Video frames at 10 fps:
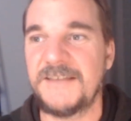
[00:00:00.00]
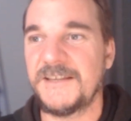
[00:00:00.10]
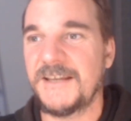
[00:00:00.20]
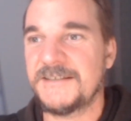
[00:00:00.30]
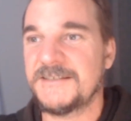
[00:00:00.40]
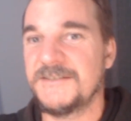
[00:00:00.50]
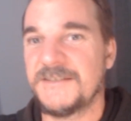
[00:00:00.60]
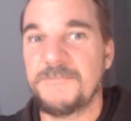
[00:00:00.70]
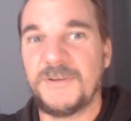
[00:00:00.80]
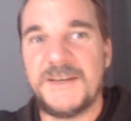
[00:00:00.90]
The lessons
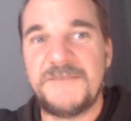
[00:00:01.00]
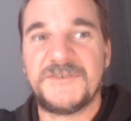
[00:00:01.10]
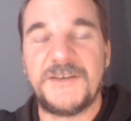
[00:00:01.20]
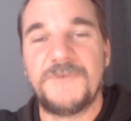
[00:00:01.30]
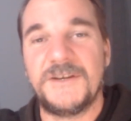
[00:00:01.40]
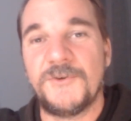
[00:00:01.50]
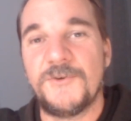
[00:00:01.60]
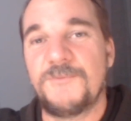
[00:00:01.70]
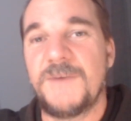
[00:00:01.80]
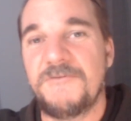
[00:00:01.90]
and beliefs that we're taught when